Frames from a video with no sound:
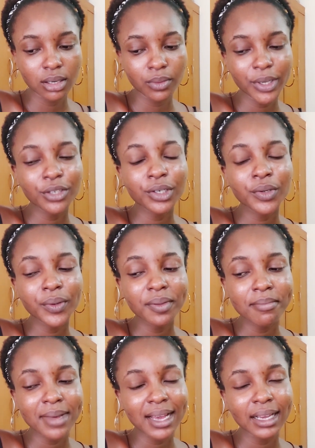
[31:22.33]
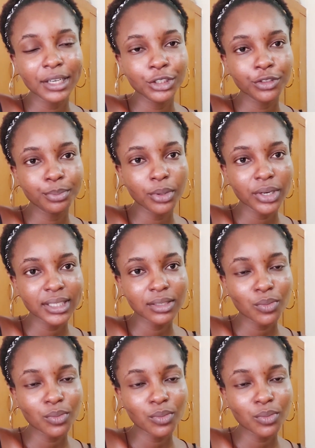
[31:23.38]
when you're going back and you've bought,